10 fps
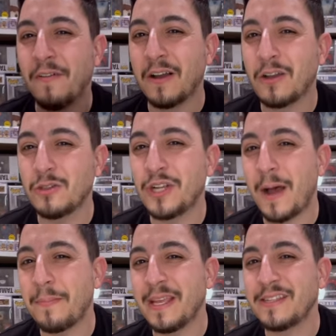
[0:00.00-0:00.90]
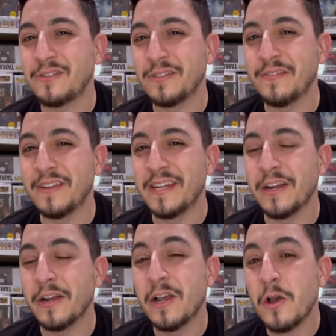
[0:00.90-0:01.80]
Funko Shop exclusive in
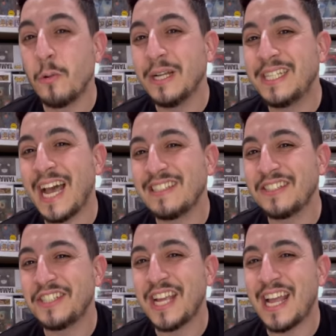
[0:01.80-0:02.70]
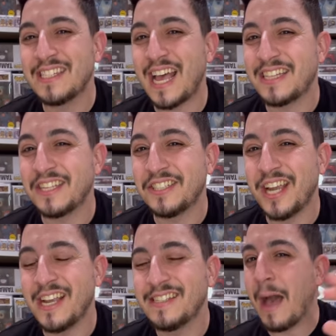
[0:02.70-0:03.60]
here, which has a chance at the
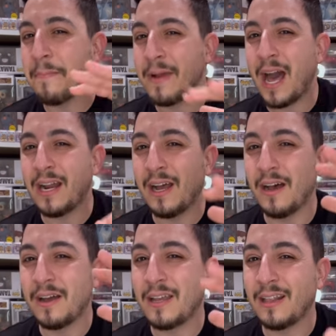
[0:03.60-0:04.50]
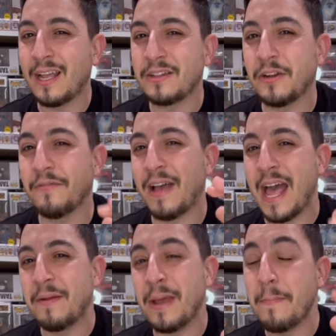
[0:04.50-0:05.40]
chase. I'm not a collector of
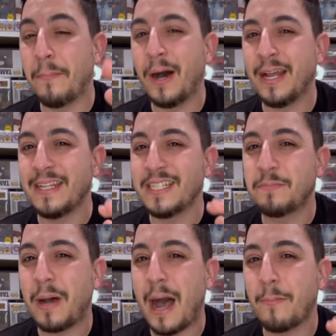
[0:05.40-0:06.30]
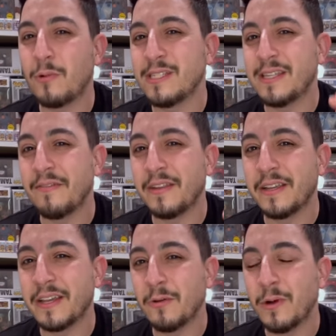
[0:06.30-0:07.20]
anime, but this pop was definitely a
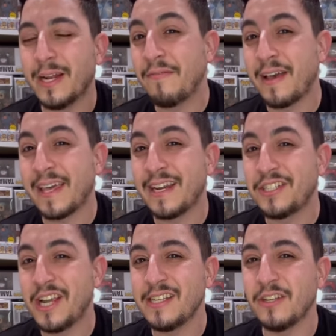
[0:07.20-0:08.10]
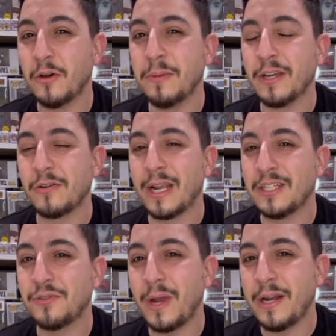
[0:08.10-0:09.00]
good one. If I get a chase, it'll be a
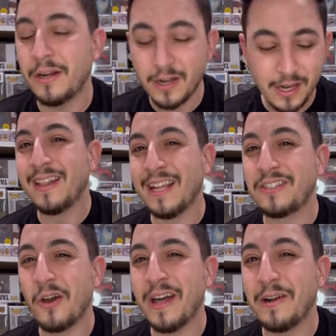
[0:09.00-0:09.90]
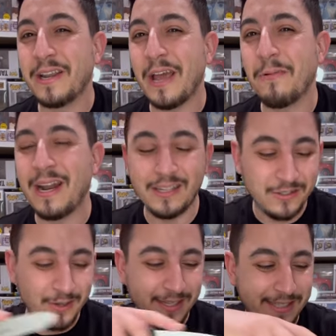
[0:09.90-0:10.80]
great trader. Let's go ahead and get right
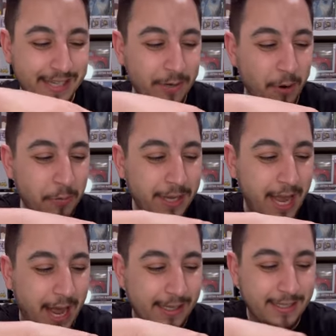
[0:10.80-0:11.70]
into it. See what we got.